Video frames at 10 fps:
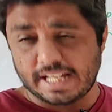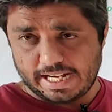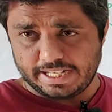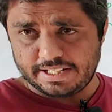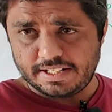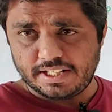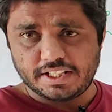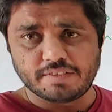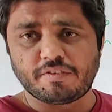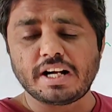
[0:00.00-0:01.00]
gland.
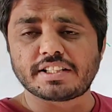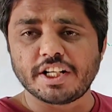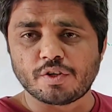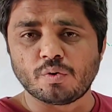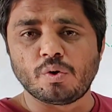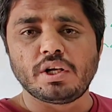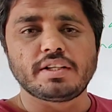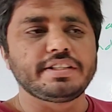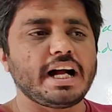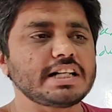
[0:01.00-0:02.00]
what they do?
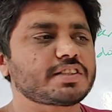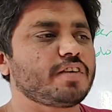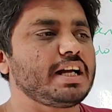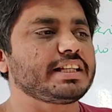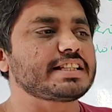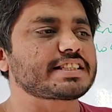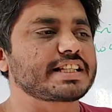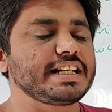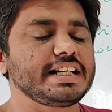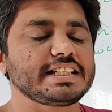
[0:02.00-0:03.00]
That's why they
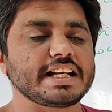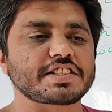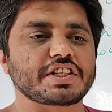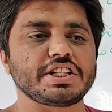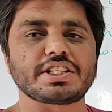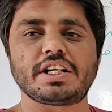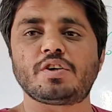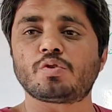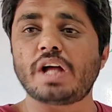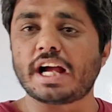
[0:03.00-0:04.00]
secrete their secretion
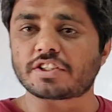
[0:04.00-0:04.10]
into the